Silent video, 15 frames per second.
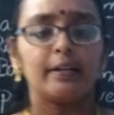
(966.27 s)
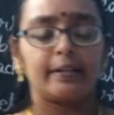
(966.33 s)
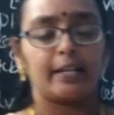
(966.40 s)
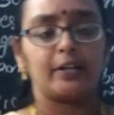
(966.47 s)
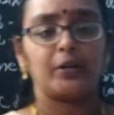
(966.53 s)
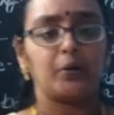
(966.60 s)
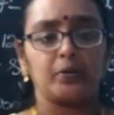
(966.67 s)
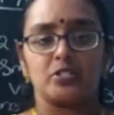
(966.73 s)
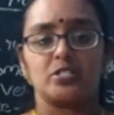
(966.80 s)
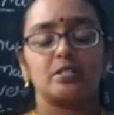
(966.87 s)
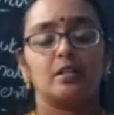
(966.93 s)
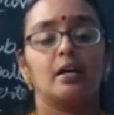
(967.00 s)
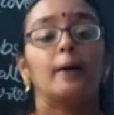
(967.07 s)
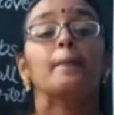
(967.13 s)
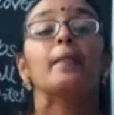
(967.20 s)
tendons.
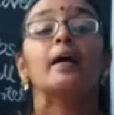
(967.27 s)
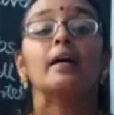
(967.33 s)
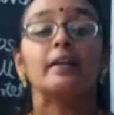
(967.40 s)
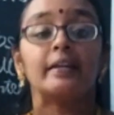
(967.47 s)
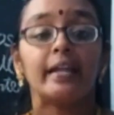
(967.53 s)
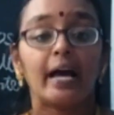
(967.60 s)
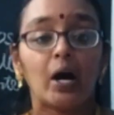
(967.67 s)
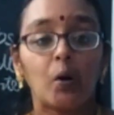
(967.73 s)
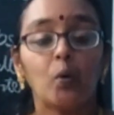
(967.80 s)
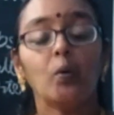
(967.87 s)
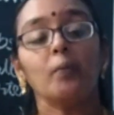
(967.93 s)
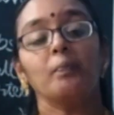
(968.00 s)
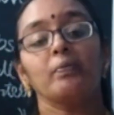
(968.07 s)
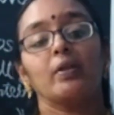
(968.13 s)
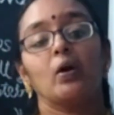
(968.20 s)
Now
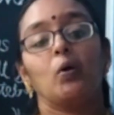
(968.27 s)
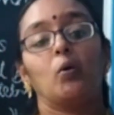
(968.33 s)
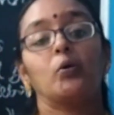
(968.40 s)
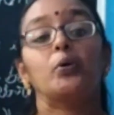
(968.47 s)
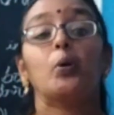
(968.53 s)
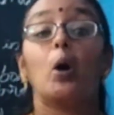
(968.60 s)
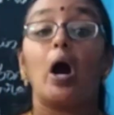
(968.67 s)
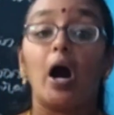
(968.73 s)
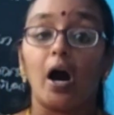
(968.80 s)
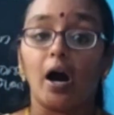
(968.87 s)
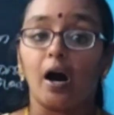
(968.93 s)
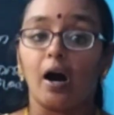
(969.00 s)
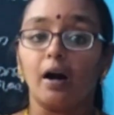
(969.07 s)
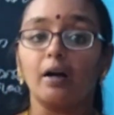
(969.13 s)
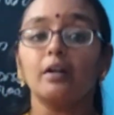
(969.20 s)
we
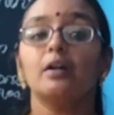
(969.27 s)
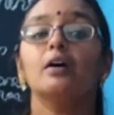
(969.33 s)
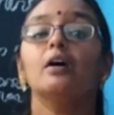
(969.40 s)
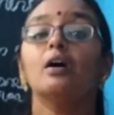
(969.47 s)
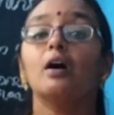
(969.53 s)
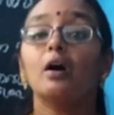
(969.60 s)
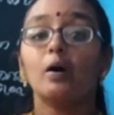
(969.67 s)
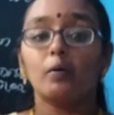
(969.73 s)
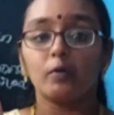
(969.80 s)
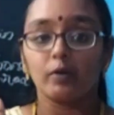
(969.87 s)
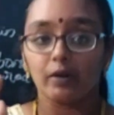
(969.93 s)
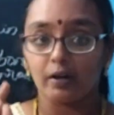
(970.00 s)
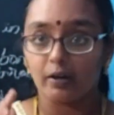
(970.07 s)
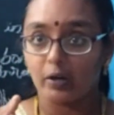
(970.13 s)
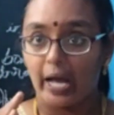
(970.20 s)
are
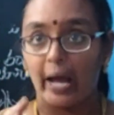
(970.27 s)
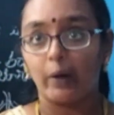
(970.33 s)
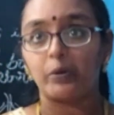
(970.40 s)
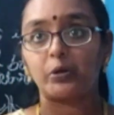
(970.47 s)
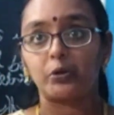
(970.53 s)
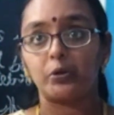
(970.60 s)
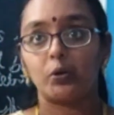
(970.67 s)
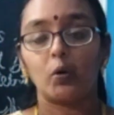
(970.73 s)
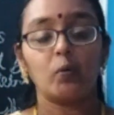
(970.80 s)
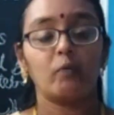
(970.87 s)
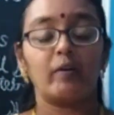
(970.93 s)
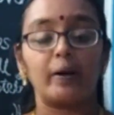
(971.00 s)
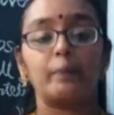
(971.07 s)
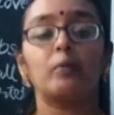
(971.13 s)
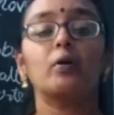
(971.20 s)
have to know
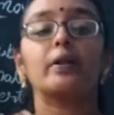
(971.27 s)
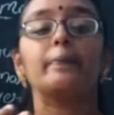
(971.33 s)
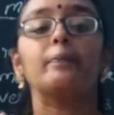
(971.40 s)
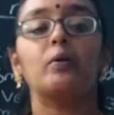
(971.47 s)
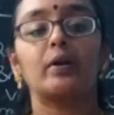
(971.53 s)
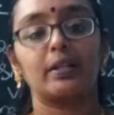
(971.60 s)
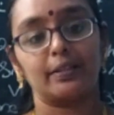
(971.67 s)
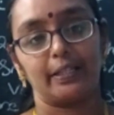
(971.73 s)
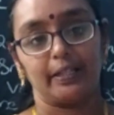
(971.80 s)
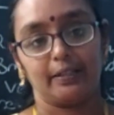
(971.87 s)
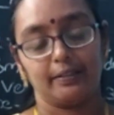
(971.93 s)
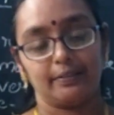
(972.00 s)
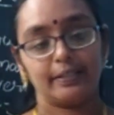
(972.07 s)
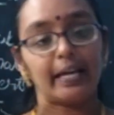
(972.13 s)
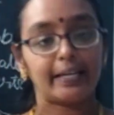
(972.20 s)
one more important thing,
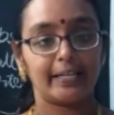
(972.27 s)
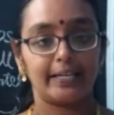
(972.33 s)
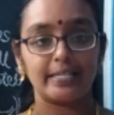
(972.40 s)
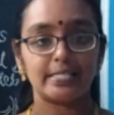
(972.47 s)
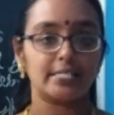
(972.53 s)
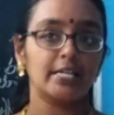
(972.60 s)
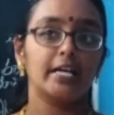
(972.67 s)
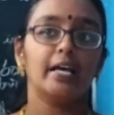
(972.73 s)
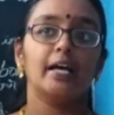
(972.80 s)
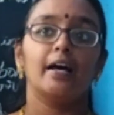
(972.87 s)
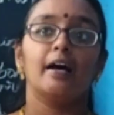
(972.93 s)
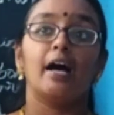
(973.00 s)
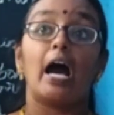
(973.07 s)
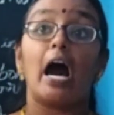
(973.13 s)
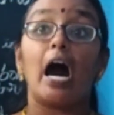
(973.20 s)
that is
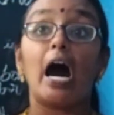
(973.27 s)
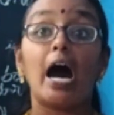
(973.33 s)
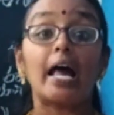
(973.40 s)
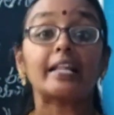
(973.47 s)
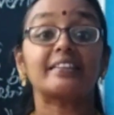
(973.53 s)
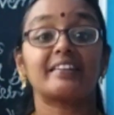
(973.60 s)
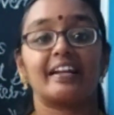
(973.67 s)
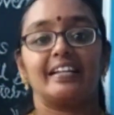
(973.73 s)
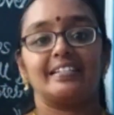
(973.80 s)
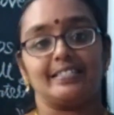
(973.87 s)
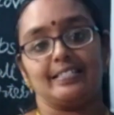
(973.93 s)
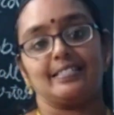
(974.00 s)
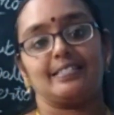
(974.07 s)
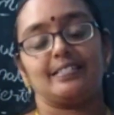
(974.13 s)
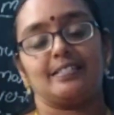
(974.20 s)

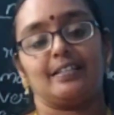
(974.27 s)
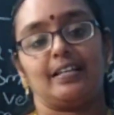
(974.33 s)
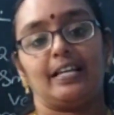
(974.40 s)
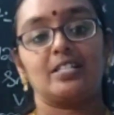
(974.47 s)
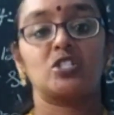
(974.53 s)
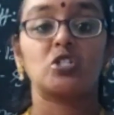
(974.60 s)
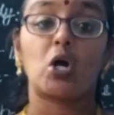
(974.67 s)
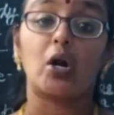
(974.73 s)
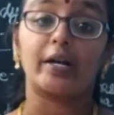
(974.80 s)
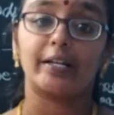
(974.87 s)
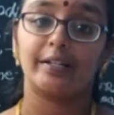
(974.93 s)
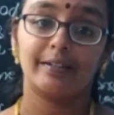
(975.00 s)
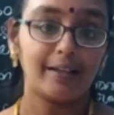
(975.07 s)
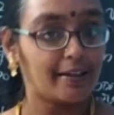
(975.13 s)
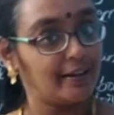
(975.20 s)
arthritis. It's not
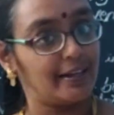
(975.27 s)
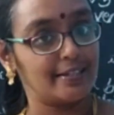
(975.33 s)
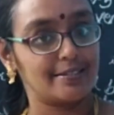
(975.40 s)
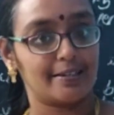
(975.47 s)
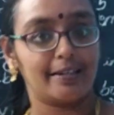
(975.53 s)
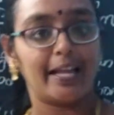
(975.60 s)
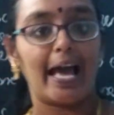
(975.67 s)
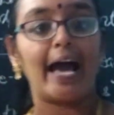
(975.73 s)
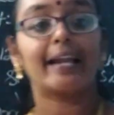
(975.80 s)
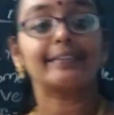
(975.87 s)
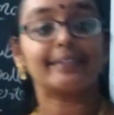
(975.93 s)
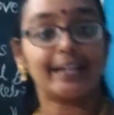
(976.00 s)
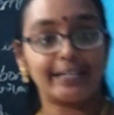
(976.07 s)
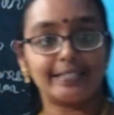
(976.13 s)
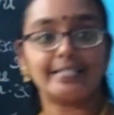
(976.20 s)
in the lesson.
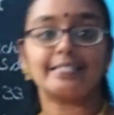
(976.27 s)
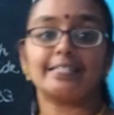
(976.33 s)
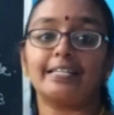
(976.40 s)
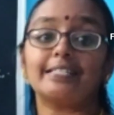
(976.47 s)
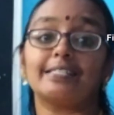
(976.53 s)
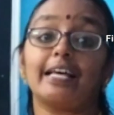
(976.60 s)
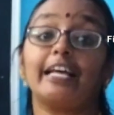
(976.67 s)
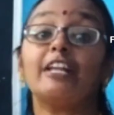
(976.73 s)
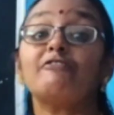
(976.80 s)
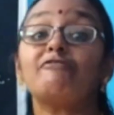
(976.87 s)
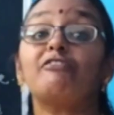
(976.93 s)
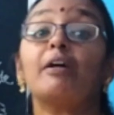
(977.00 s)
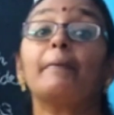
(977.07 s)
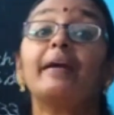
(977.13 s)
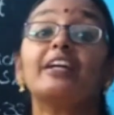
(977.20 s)
Arthritis is the
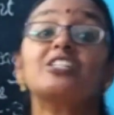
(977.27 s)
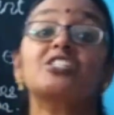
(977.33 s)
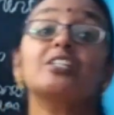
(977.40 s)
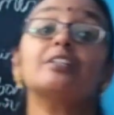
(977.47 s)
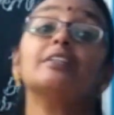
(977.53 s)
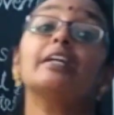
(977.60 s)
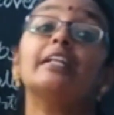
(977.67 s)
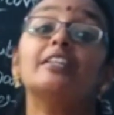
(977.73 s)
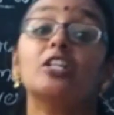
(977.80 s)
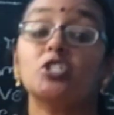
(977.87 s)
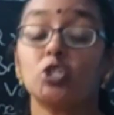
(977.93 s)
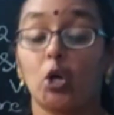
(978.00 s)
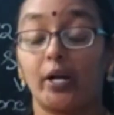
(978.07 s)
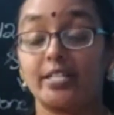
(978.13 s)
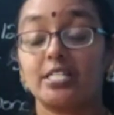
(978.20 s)
inflammation in the
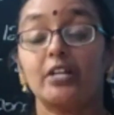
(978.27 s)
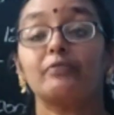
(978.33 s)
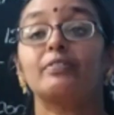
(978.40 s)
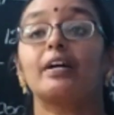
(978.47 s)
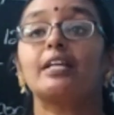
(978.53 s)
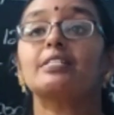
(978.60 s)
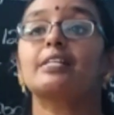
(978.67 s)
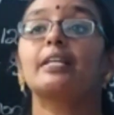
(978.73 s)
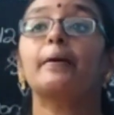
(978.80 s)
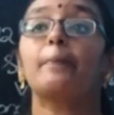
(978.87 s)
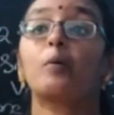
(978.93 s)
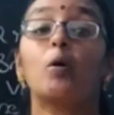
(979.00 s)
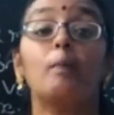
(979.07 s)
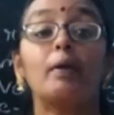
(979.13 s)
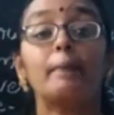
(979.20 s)
joints. If there is any
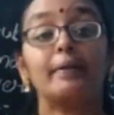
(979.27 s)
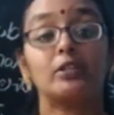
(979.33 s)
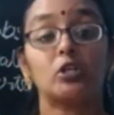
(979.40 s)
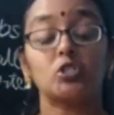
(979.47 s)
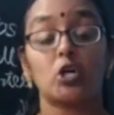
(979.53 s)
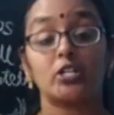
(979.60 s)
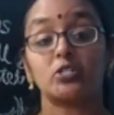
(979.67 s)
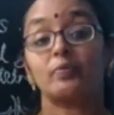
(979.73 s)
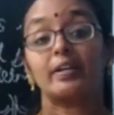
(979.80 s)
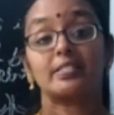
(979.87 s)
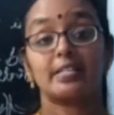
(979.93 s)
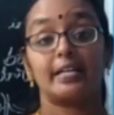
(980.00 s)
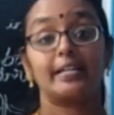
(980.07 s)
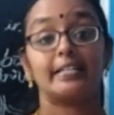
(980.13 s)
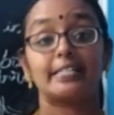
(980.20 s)
problem in the joints, we are
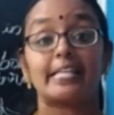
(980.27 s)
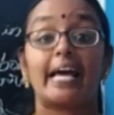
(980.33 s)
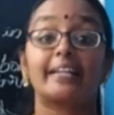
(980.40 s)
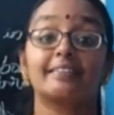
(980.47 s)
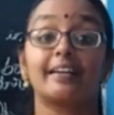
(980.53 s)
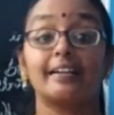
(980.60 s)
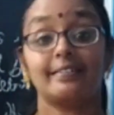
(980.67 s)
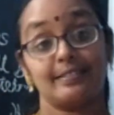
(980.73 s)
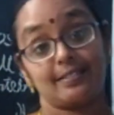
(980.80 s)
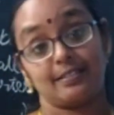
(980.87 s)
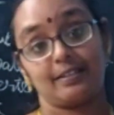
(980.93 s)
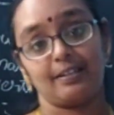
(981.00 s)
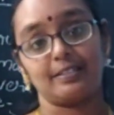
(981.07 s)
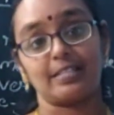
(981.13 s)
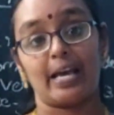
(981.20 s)
saying this arthritis
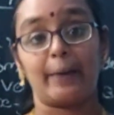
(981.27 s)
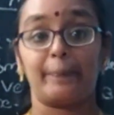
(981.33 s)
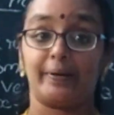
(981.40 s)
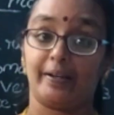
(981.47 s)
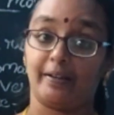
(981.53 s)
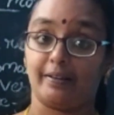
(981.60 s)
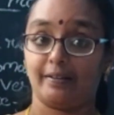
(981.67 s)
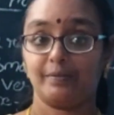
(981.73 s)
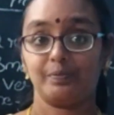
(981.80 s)
is happening.